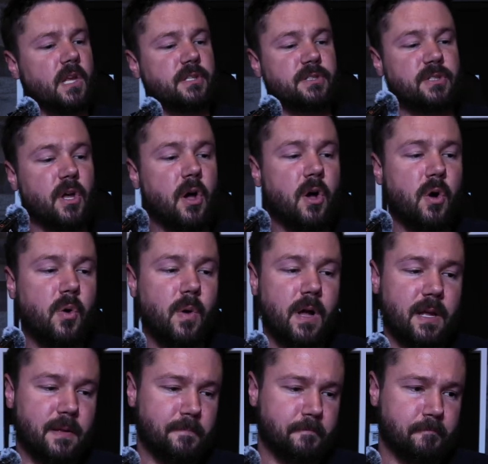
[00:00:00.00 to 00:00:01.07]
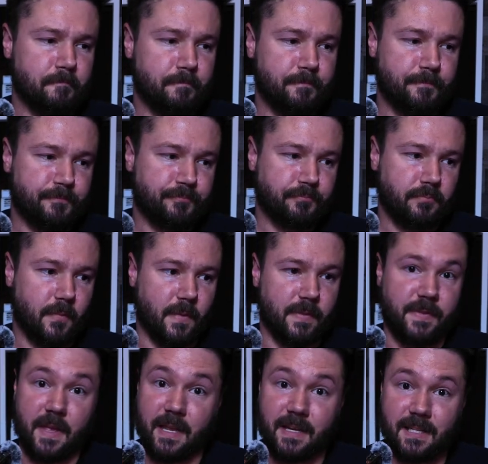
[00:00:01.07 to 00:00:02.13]
So
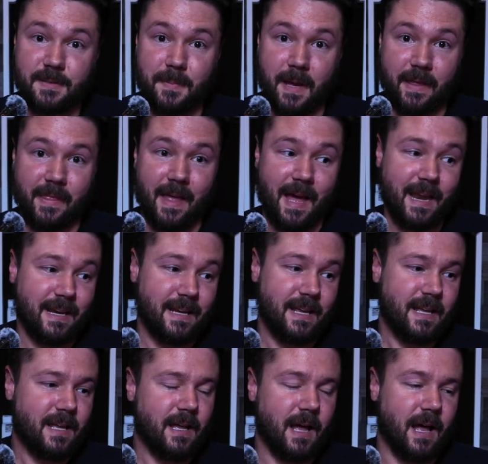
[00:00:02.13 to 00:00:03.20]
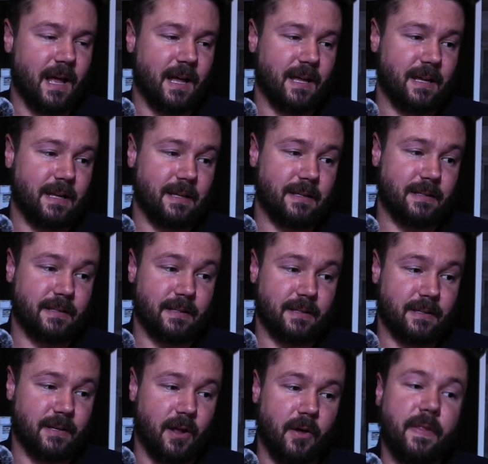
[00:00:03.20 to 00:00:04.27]
didn't expect that.
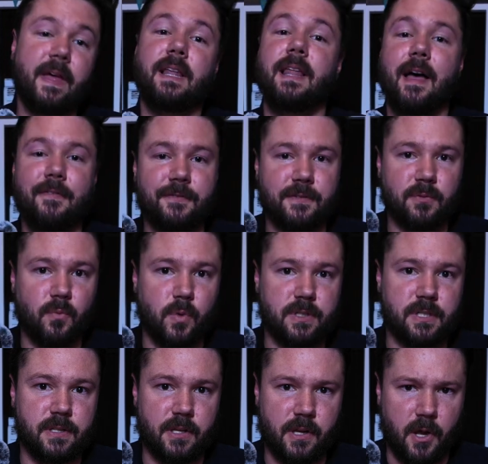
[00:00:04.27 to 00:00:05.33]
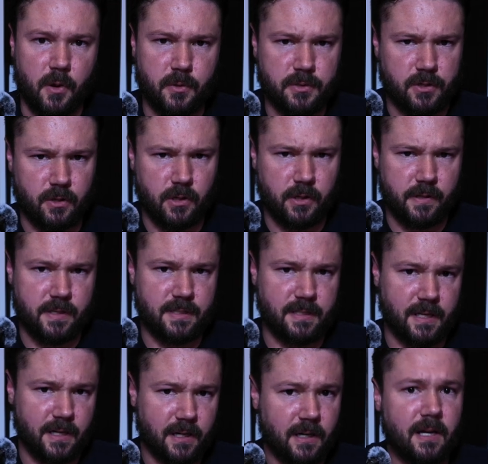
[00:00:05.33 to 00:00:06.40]
They left Wizards of the Coast earlier
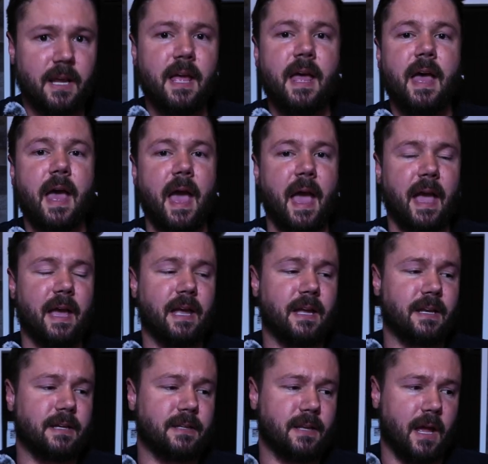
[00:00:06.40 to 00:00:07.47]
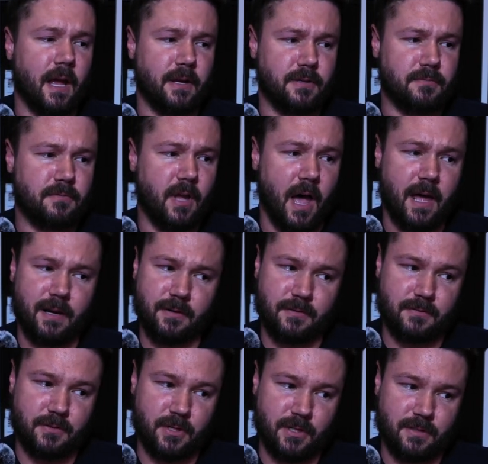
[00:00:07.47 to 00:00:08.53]
this year, and I kind
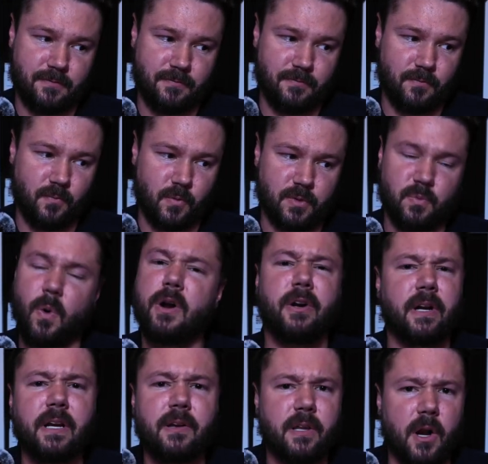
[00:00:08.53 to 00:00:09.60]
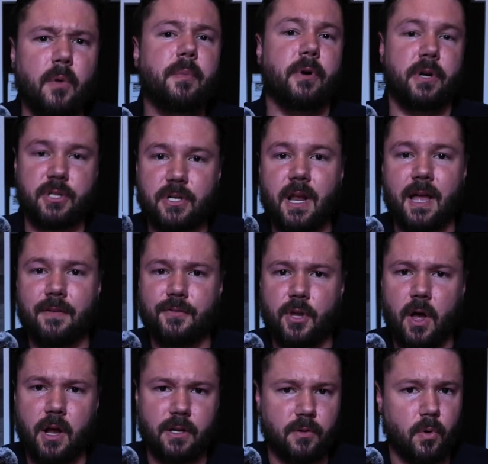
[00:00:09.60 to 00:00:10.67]
of just was wondering, Richard and I have
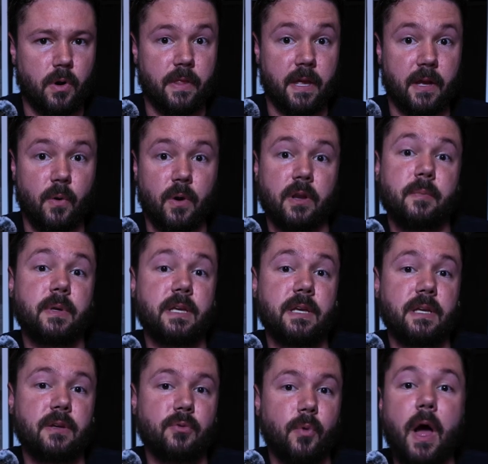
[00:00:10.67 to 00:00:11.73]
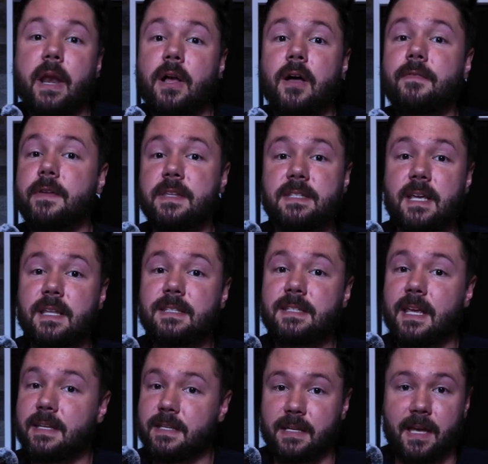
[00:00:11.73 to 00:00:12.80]
talked, or are they going to be riding off to the
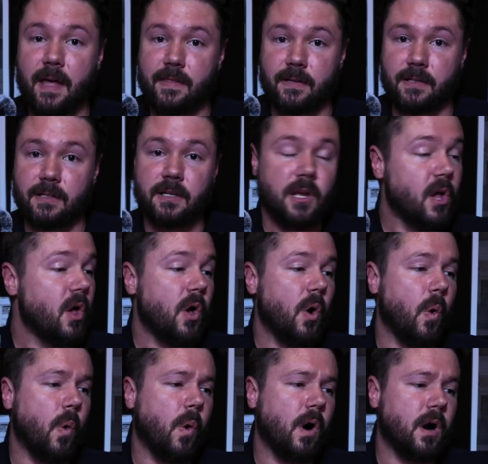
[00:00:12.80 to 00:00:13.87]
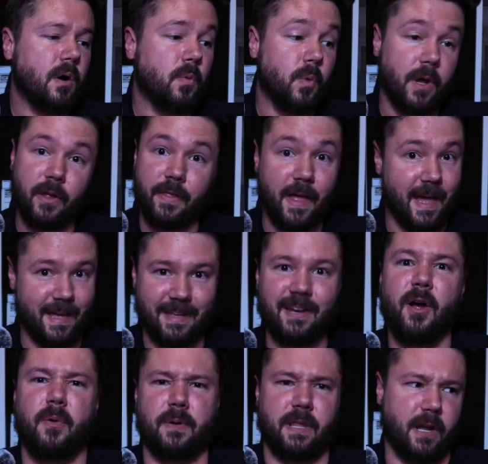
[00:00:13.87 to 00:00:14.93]
sunset together? Or will they,
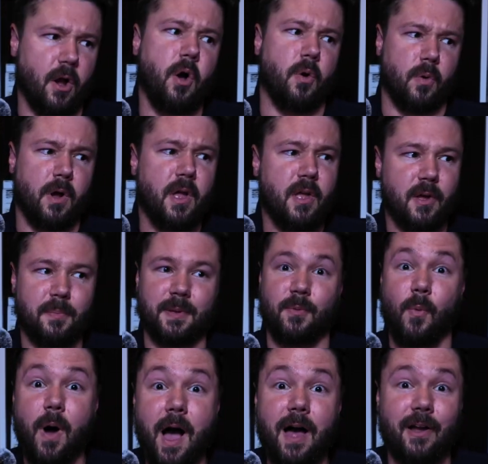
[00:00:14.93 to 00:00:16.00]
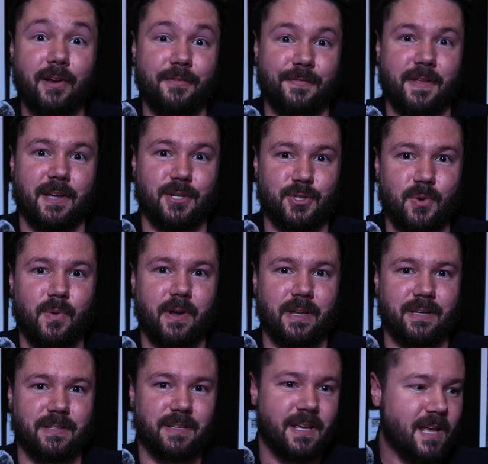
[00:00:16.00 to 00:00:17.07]
we're like, it'd be wild if they
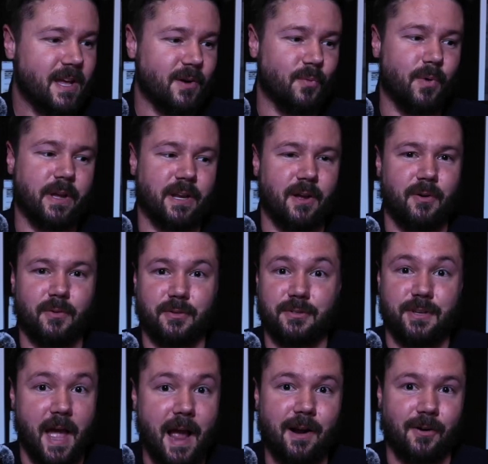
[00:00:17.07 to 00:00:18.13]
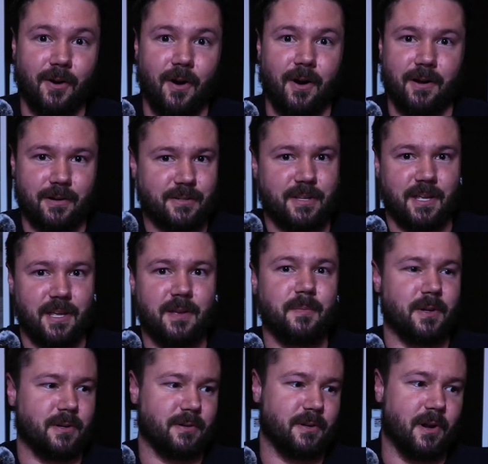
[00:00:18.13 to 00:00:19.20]
joined, Daggerheart
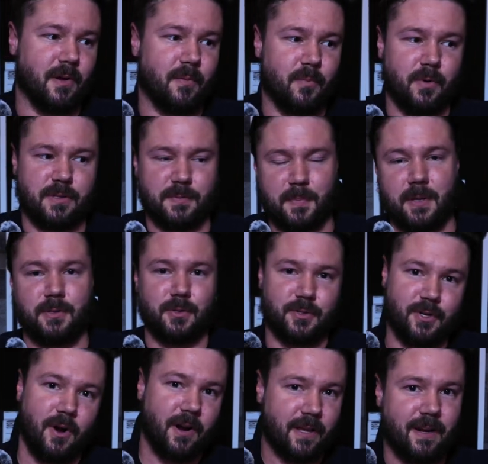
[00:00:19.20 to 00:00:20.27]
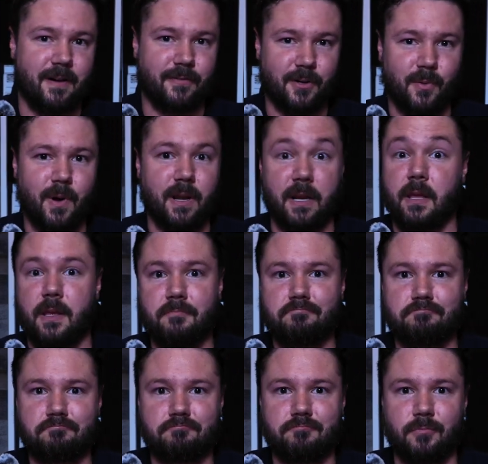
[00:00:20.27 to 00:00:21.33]
team and, with Spencer Stark and everyone.
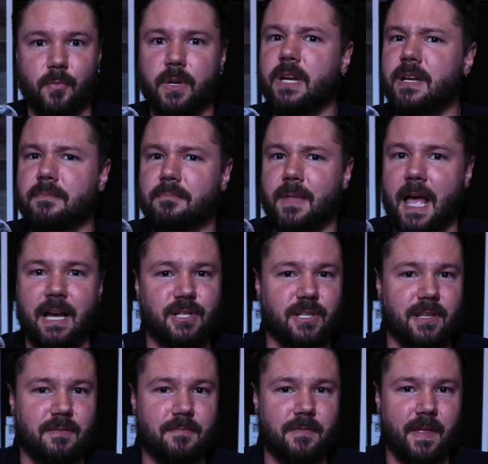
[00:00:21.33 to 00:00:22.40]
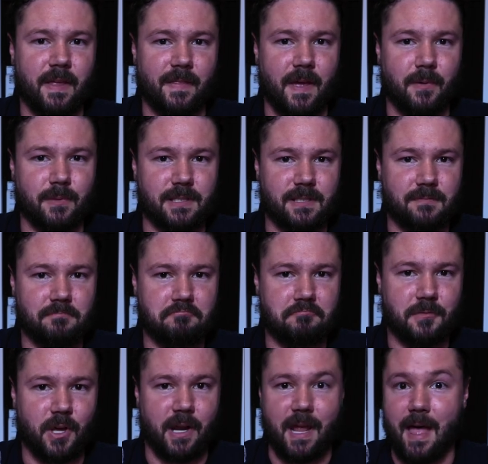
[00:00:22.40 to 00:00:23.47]
We didn't actually think that was
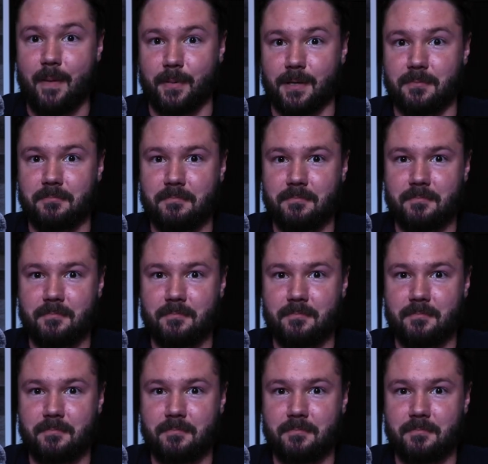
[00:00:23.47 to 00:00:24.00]
going to happen.